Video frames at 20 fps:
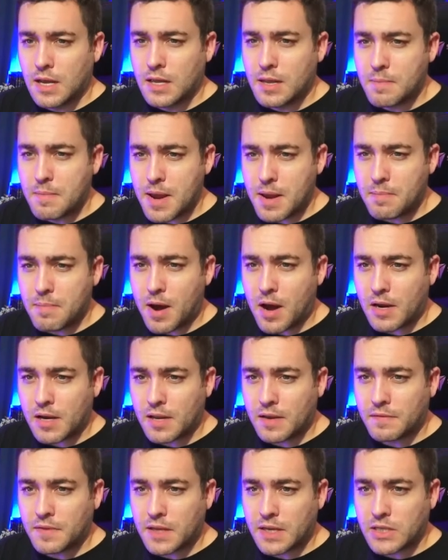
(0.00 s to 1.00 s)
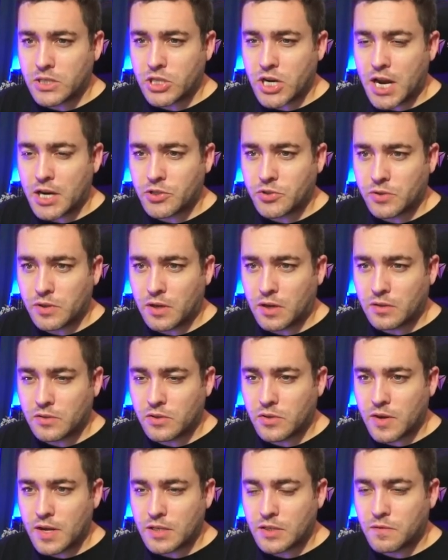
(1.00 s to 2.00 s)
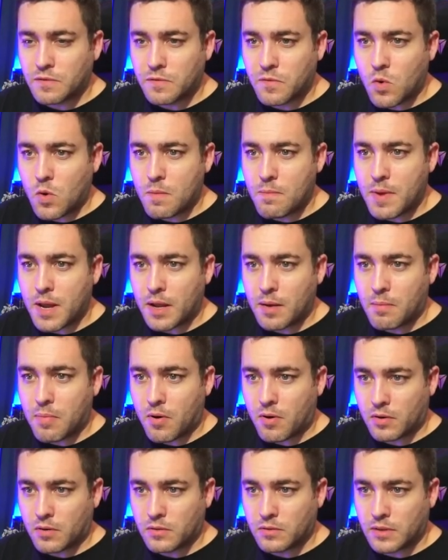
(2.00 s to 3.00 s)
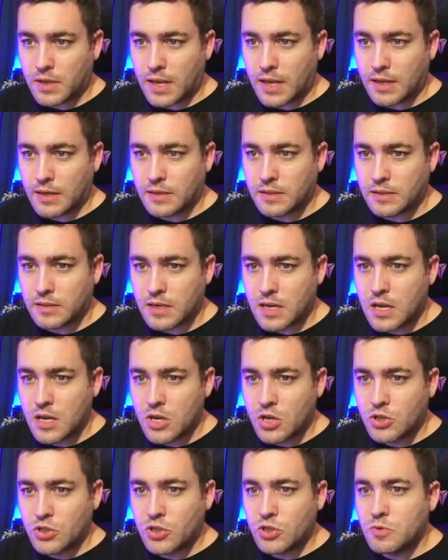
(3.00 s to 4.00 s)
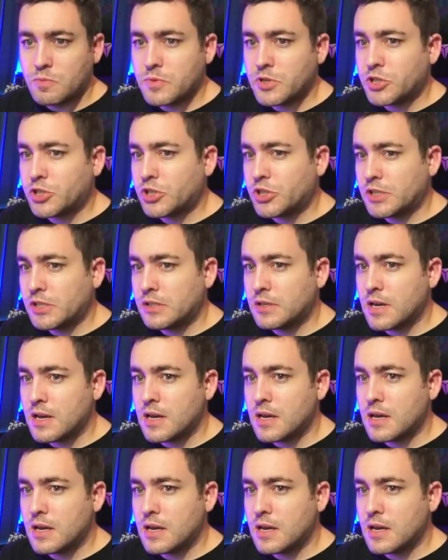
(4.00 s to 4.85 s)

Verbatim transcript: The main body of the Kshatriya also has four megaparticle cannons, two machine